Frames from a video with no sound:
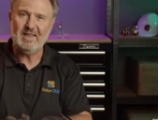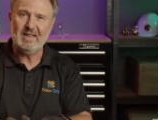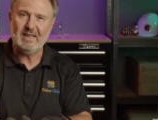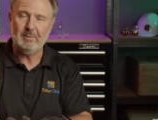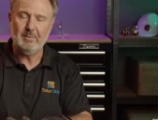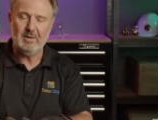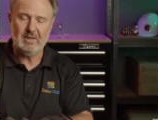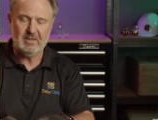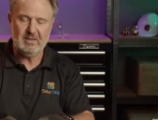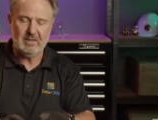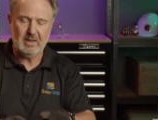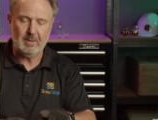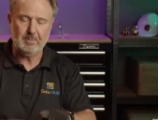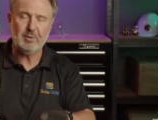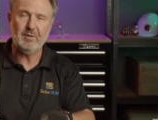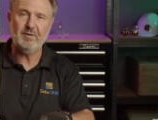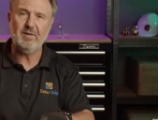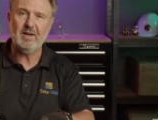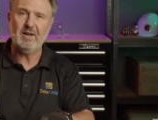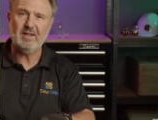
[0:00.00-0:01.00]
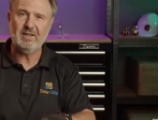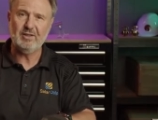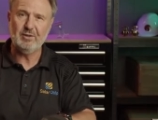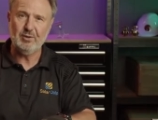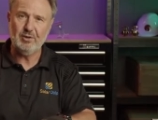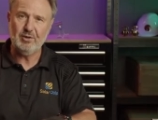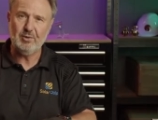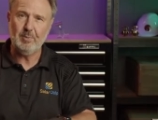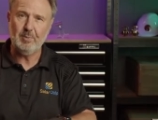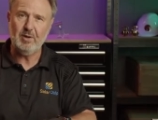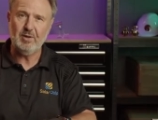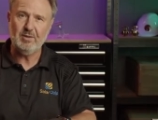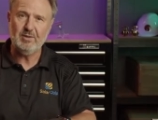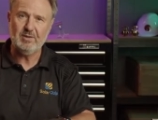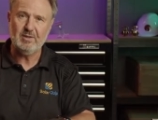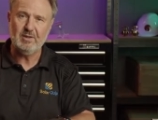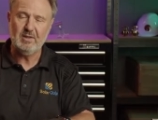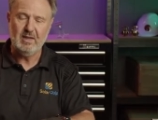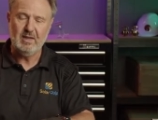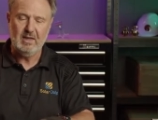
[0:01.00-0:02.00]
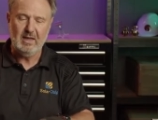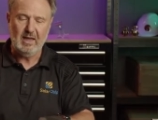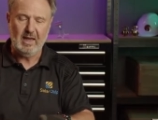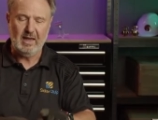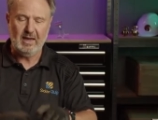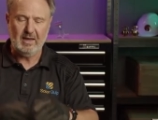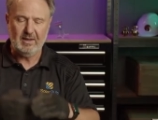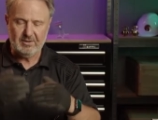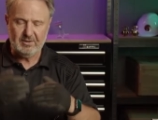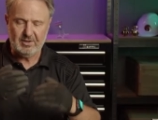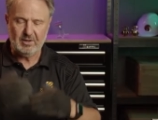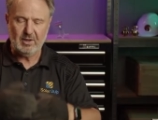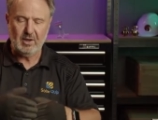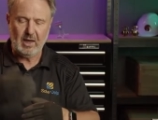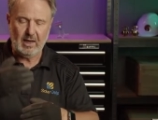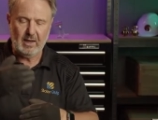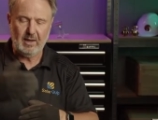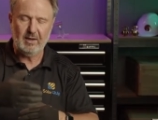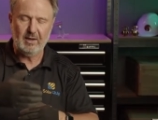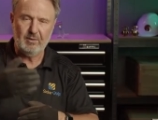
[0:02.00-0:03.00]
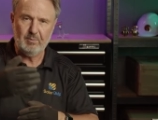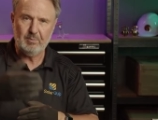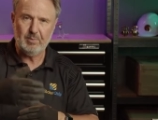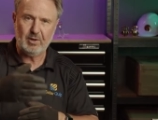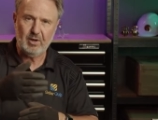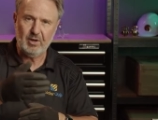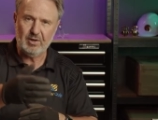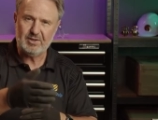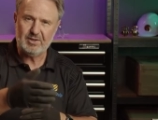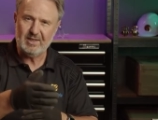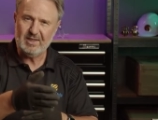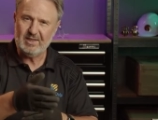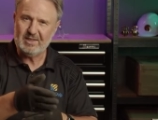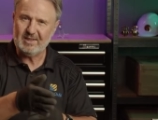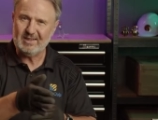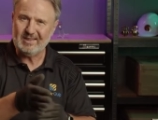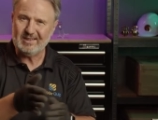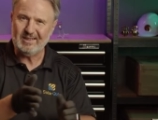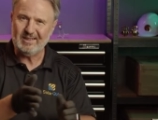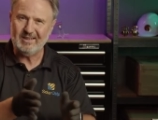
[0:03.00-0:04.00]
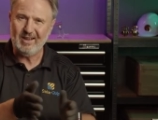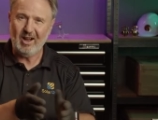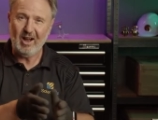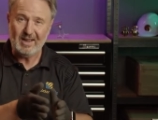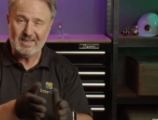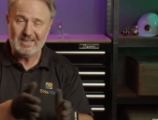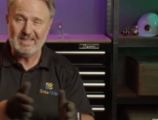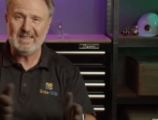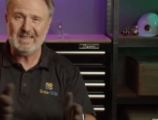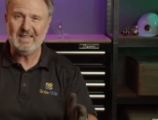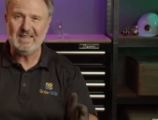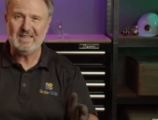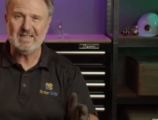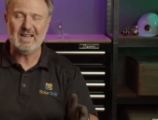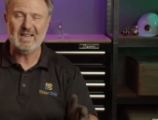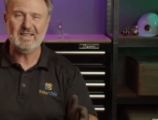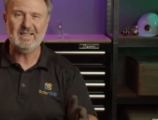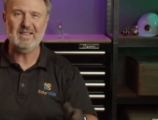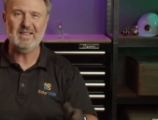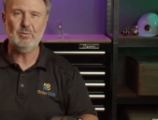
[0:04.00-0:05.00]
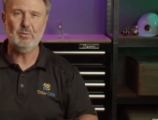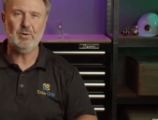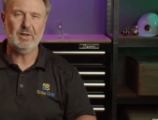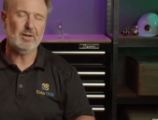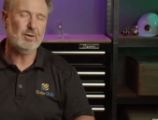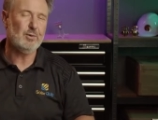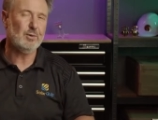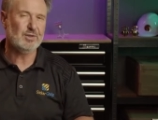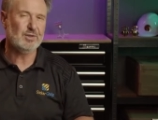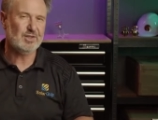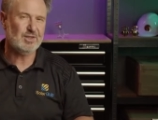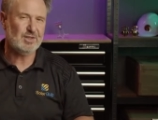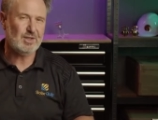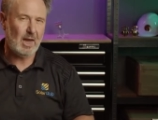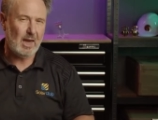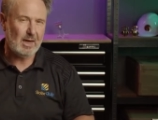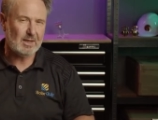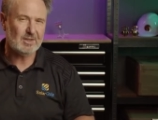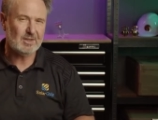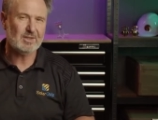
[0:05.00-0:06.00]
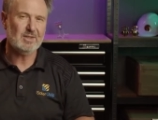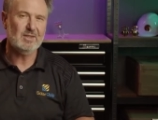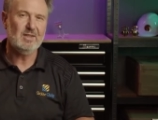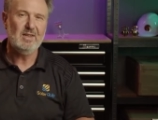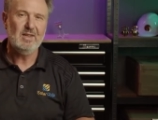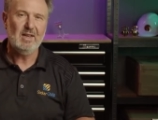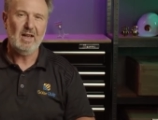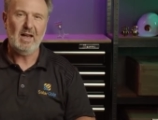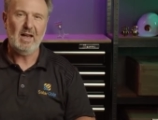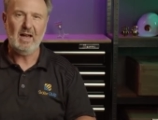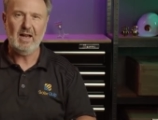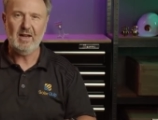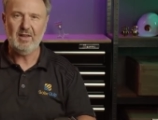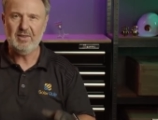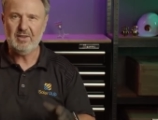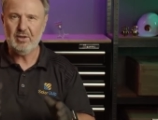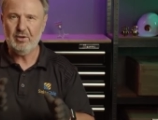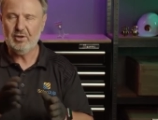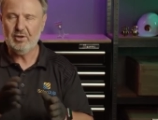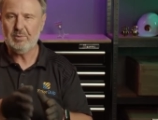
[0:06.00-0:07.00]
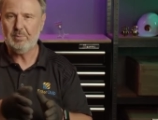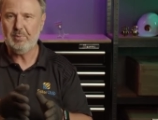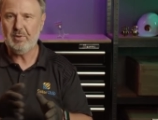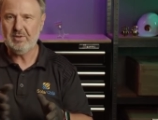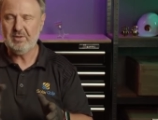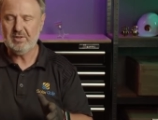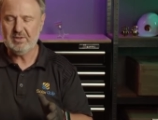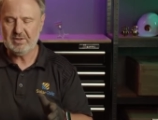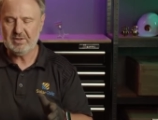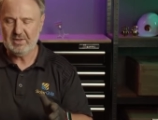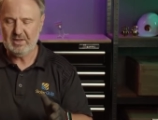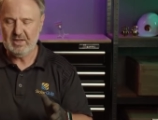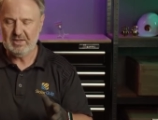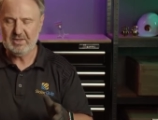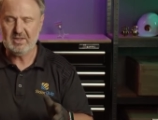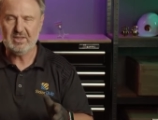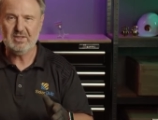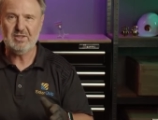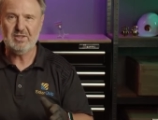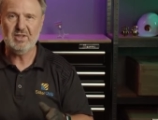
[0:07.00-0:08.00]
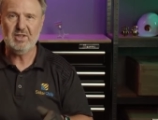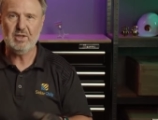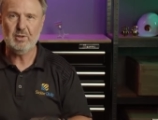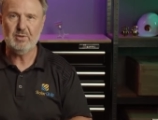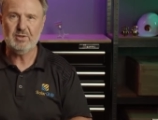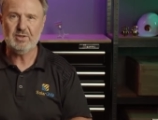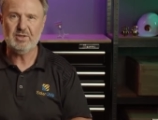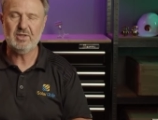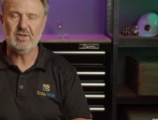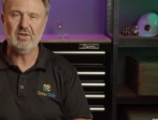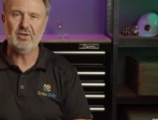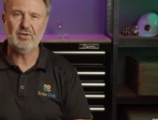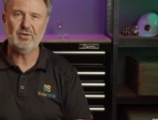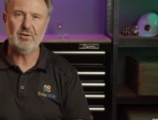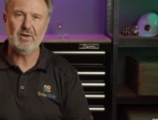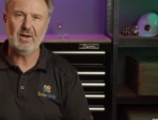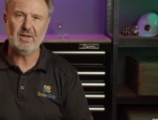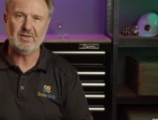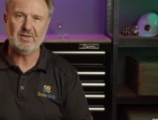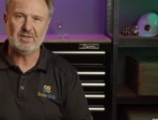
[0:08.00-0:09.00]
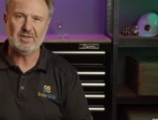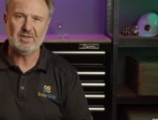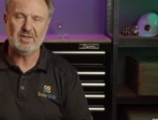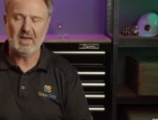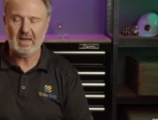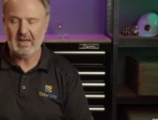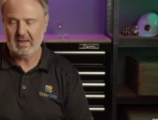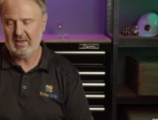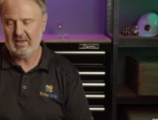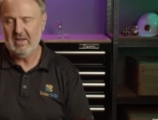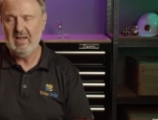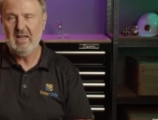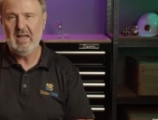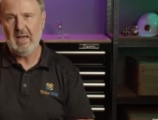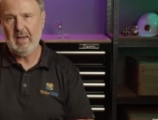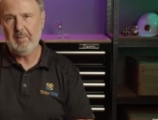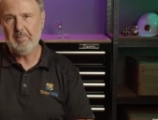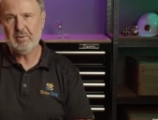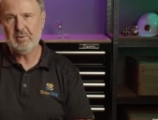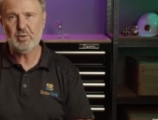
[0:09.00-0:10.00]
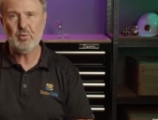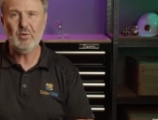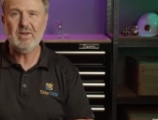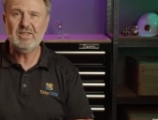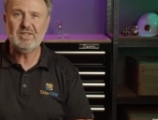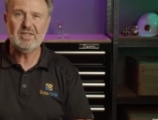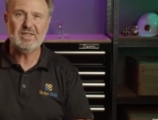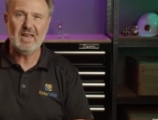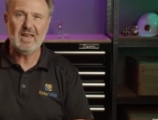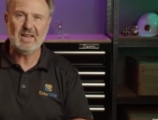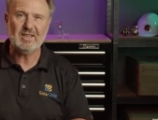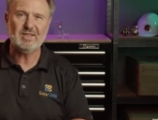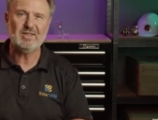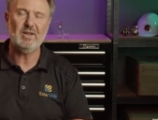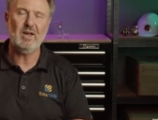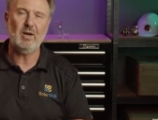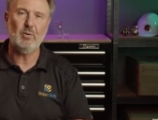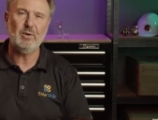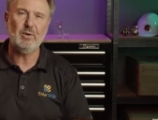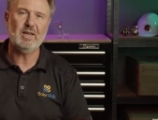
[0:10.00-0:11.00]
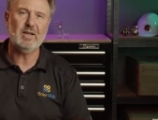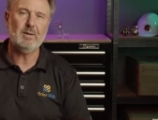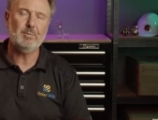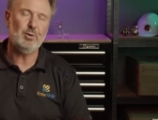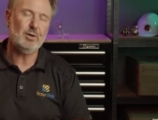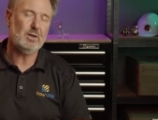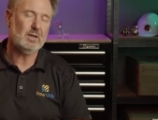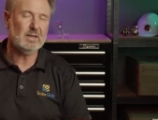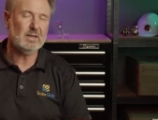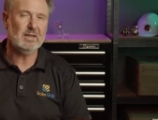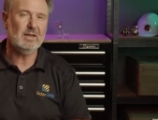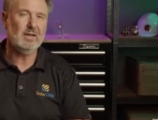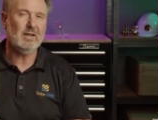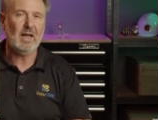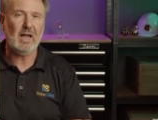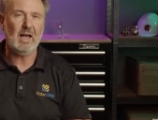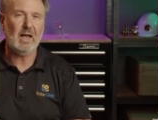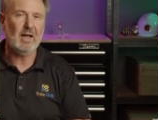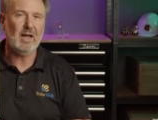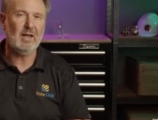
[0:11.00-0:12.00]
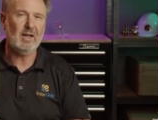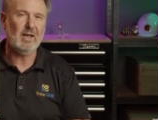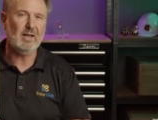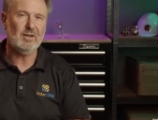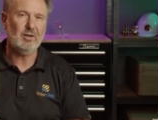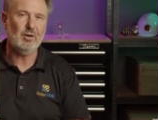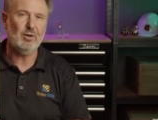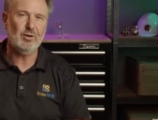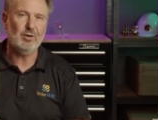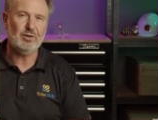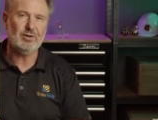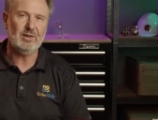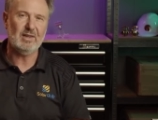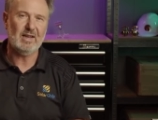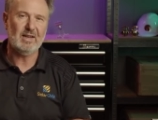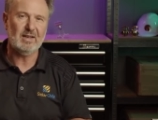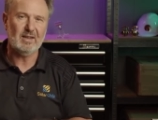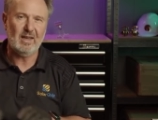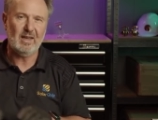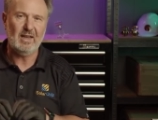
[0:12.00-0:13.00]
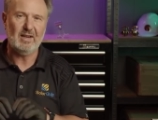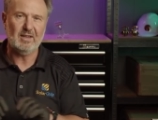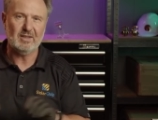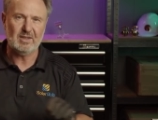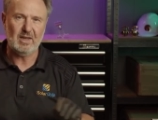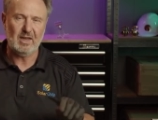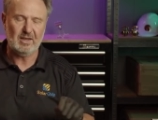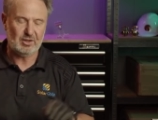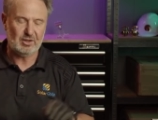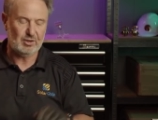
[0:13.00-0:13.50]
the aluminium and provide an earth bond. And because these are are ideally done in what they call stacks. The earth bond is continuous throughout the stack, and between stacks we're going to put in a little an earth lug and a